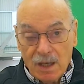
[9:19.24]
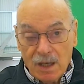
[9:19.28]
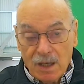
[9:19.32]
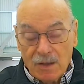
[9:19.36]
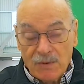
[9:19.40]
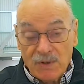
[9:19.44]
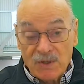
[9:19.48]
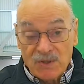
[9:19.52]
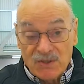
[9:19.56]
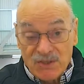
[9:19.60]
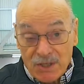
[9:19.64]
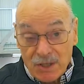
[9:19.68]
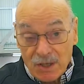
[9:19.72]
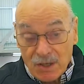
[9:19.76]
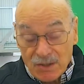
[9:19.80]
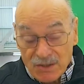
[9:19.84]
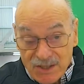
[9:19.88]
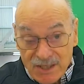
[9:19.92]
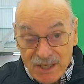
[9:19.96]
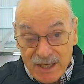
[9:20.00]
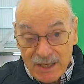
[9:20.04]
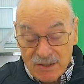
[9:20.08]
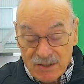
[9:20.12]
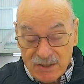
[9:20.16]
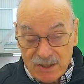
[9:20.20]
The
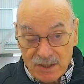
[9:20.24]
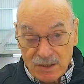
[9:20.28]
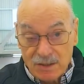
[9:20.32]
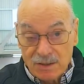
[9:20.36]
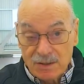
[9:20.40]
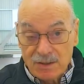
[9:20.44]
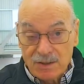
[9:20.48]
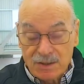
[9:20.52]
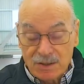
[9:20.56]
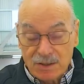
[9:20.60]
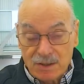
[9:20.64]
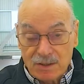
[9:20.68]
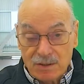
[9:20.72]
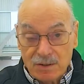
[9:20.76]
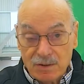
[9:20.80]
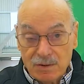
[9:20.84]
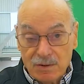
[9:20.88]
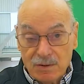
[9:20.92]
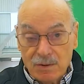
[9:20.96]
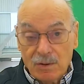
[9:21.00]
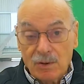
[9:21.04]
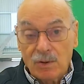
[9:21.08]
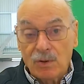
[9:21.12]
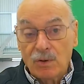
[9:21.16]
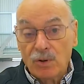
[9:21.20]
successes
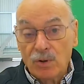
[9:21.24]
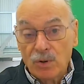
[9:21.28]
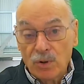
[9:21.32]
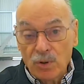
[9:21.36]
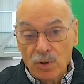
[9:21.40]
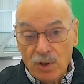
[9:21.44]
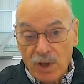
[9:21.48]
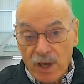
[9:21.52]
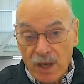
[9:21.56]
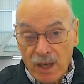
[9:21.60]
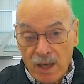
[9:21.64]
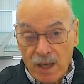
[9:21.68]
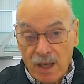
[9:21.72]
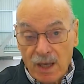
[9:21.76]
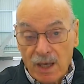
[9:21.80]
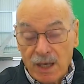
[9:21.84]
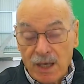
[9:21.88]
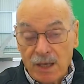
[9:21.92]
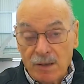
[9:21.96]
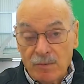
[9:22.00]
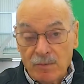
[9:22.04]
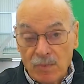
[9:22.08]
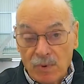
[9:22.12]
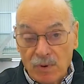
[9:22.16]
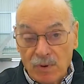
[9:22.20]
all
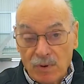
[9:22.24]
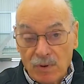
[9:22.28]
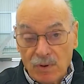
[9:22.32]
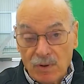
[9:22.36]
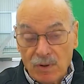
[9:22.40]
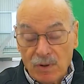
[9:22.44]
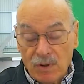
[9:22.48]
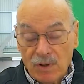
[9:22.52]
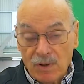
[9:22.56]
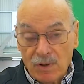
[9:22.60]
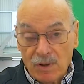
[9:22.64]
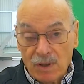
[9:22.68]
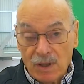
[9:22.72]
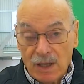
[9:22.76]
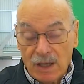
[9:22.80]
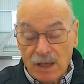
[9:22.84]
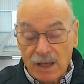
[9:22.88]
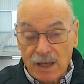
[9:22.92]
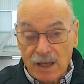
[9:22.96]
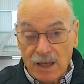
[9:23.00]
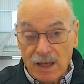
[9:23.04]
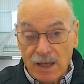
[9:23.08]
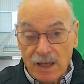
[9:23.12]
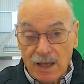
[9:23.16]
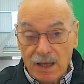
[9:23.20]
came
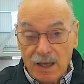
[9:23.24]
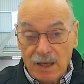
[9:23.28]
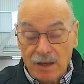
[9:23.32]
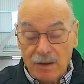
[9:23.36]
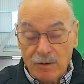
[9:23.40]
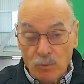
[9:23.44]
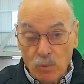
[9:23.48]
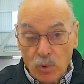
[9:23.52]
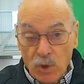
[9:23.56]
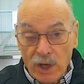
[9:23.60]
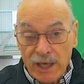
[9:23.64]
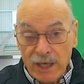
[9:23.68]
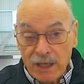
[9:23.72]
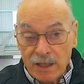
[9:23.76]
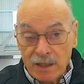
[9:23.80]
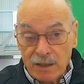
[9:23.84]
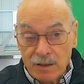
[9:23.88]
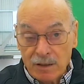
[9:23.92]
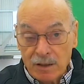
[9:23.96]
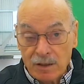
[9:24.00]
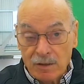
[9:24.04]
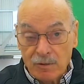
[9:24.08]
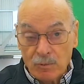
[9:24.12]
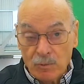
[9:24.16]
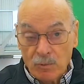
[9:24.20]

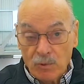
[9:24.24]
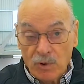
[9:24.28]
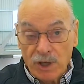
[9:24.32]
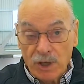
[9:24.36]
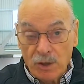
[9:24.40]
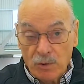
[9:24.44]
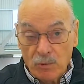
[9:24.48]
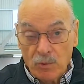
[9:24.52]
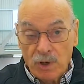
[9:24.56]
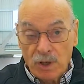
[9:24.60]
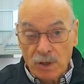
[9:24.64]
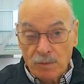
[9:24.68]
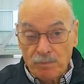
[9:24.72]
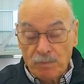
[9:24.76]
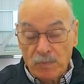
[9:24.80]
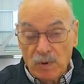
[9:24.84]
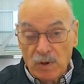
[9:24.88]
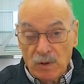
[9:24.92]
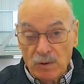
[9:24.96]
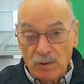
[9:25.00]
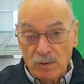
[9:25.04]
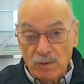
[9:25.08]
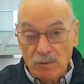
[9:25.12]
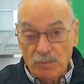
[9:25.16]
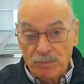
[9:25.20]
when we were
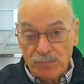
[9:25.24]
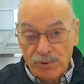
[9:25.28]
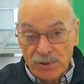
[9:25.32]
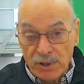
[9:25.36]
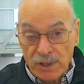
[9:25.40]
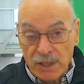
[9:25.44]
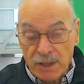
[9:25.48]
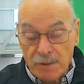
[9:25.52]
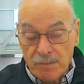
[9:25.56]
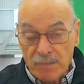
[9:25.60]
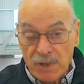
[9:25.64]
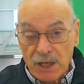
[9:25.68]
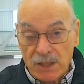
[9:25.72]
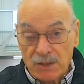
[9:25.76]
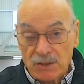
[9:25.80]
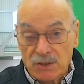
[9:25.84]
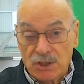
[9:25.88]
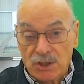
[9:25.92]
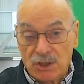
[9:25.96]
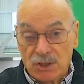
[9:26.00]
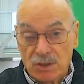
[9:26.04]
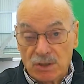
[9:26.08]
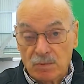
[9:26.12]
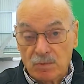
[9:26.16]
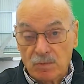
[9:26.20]
pretty
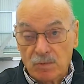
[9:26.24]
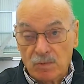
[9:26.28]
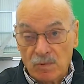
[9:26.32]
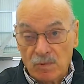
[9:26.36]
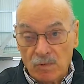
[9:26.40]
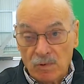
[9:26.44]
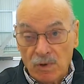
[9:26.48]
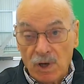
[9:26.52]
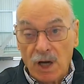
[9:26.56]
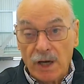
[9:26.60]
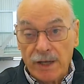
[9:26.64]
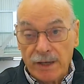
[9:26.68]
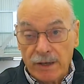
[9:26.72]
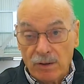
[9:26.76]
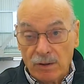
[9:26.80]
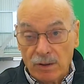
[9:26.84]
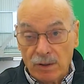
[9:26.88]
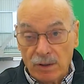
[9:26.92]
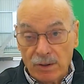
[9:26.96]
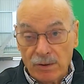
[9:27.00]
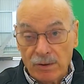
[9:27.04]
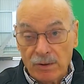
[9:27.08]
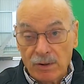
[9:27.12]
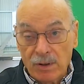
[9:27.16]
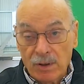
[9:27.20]
much right
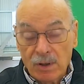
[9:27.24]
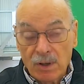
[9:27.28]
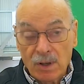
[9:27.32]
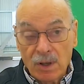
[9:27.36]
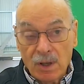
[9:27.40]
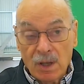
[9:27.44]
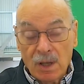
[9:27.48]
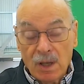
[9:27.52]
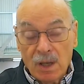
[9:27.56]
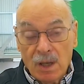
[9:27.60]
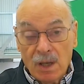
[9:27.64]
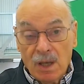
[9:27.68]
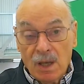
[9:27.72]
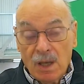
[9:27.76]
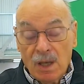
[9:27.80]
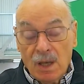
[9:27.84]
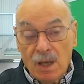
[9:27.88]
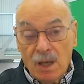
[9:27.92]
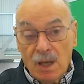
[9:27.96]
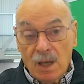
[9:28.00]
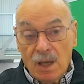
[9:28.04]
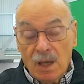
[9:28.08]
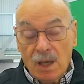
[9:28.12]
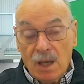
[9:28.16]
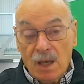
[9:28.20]
on.
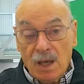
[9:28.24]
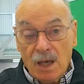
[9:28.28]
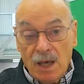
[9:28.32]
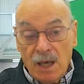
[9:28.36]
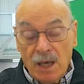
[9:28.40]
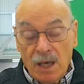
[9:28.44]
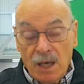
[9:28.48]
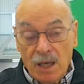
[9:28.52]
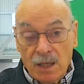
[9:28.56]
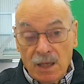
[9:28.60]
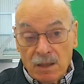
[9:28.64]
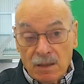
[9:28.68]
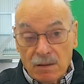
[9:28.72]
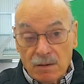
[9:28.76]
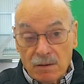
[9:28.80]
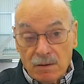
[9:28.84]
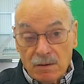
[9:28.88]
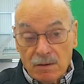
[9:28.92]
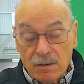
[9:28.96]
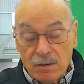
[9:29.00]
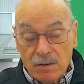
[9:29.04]
And